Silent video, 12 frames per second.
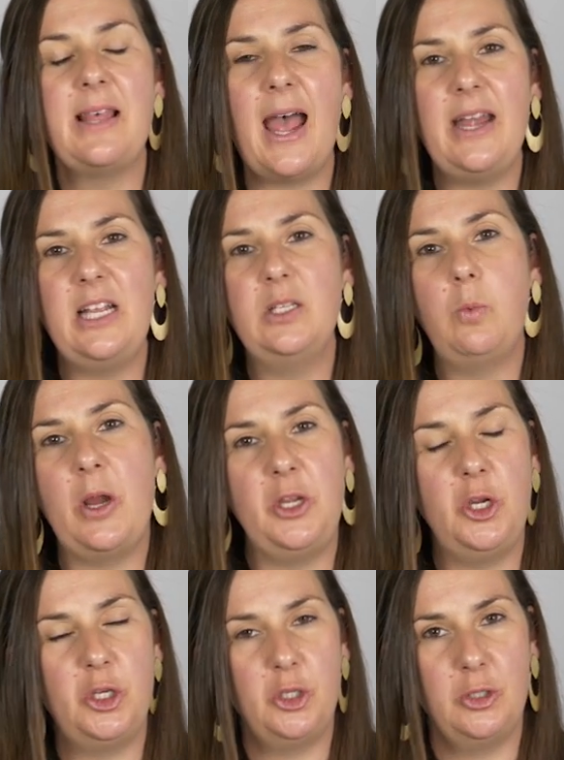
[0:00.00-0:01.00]
that is
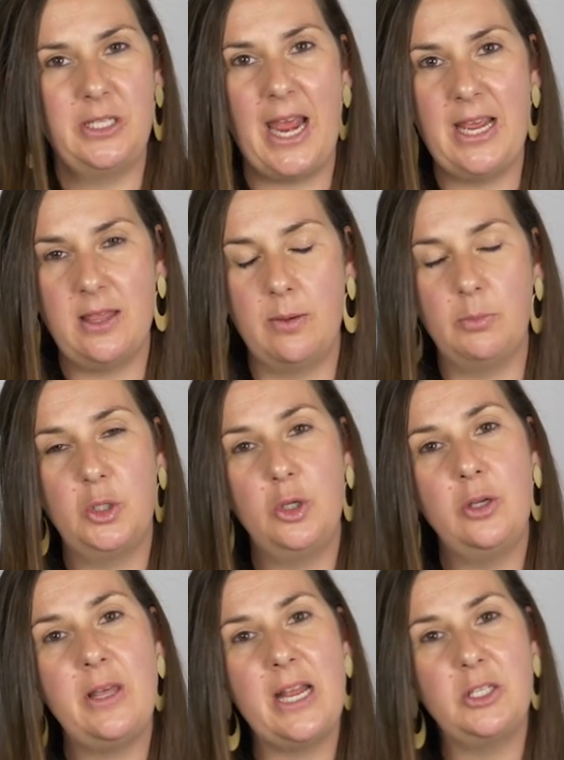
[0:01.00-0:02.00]
when you should take them
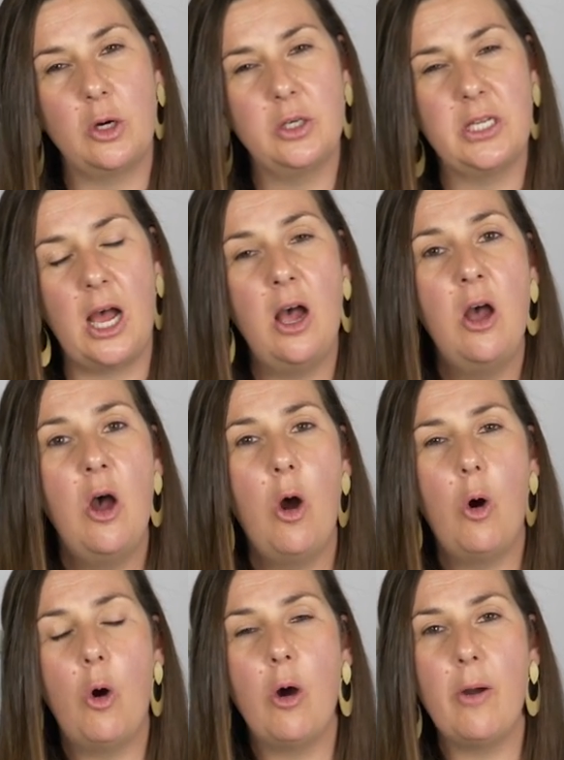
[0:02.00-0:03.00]
to their doctor
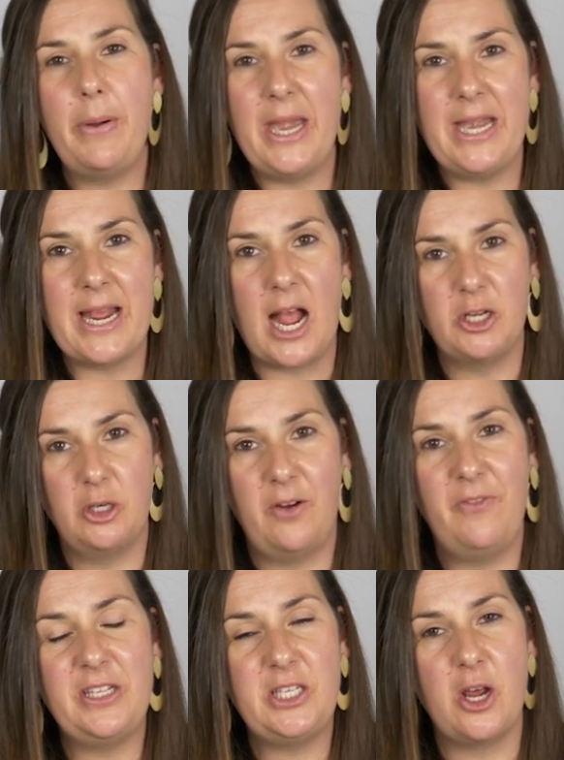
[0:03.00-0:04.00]
or a
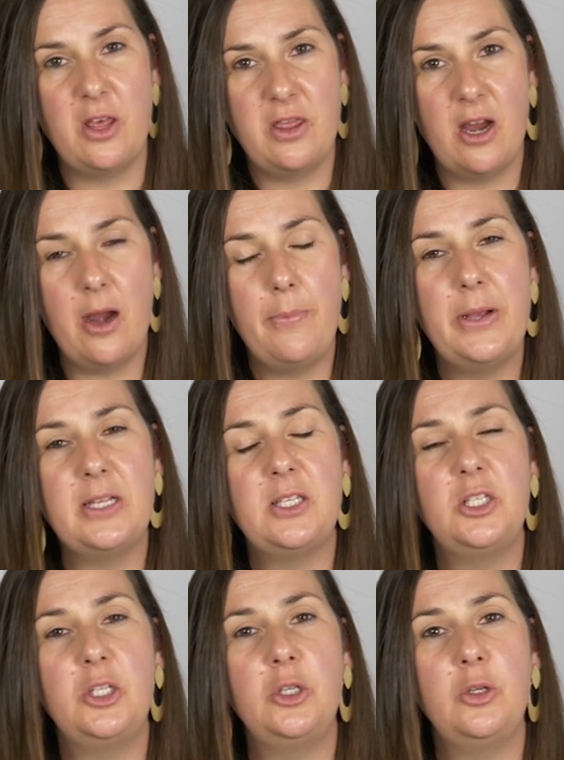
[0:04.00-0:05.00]
pediatric
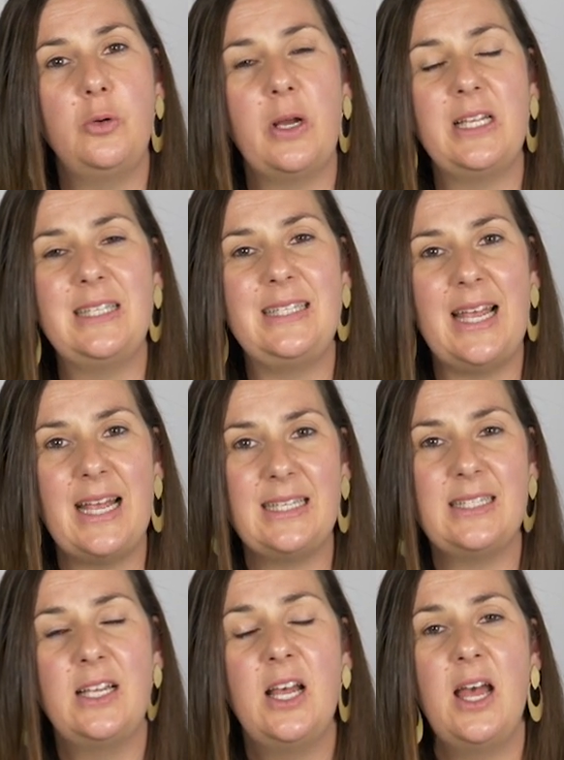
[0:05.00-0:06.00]
physiotherapist to
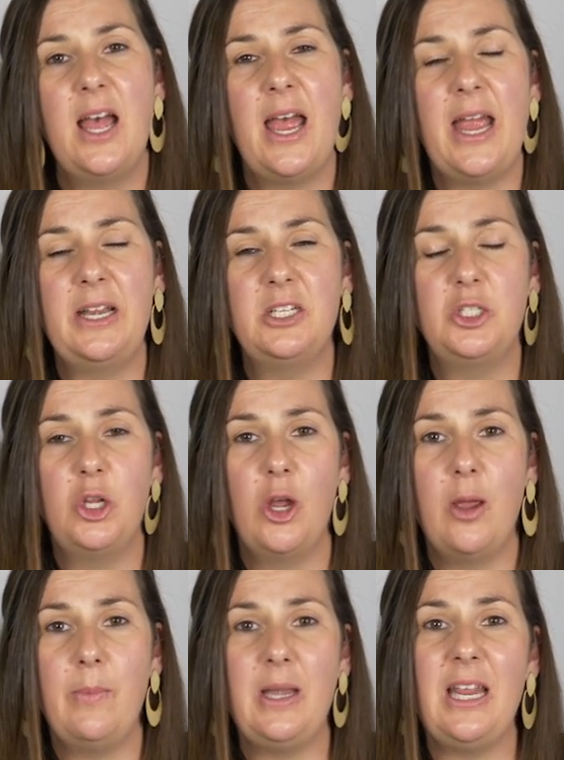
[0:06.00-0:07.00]
assess and
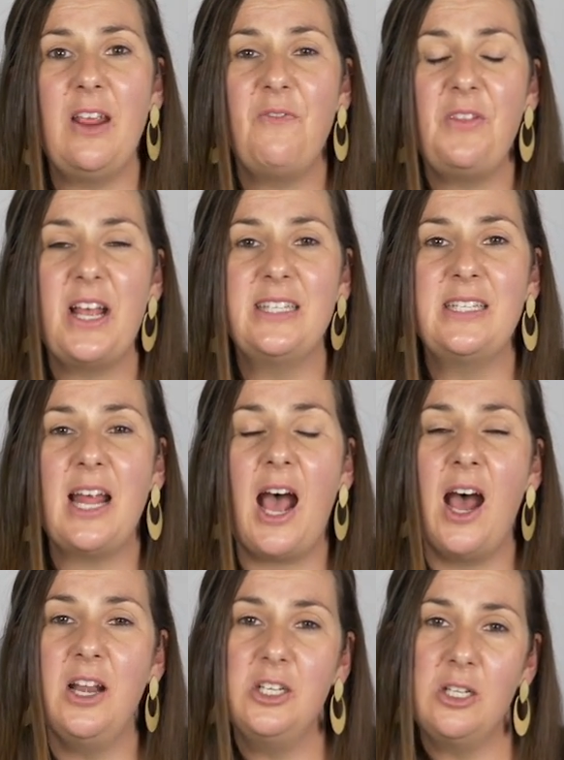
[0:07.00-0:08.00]
determine if there's an
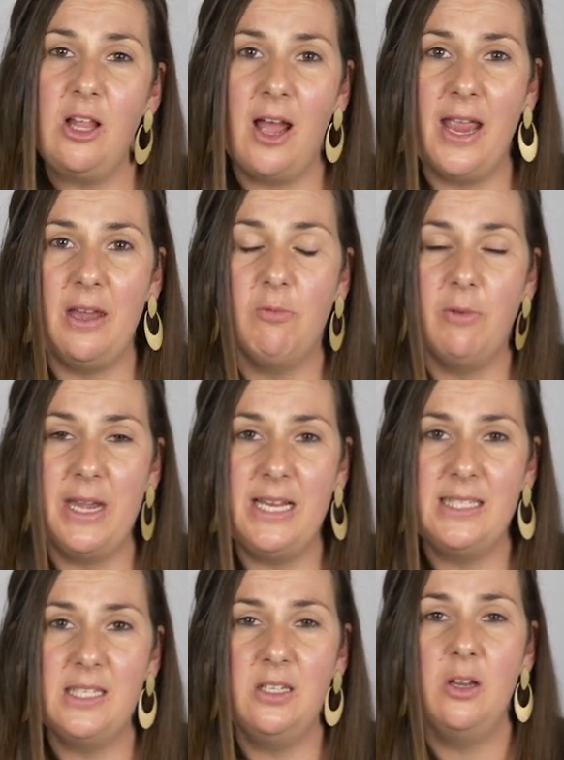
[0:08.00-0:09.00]
underlying
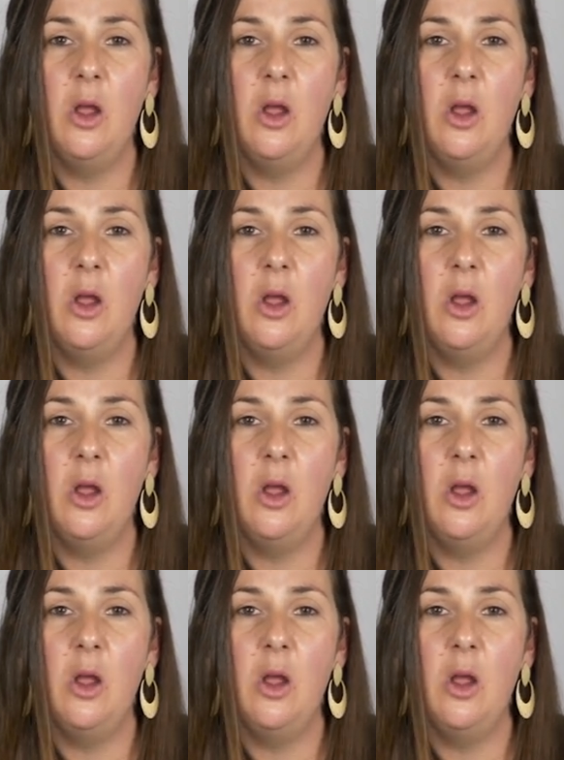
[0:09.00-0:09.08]
reason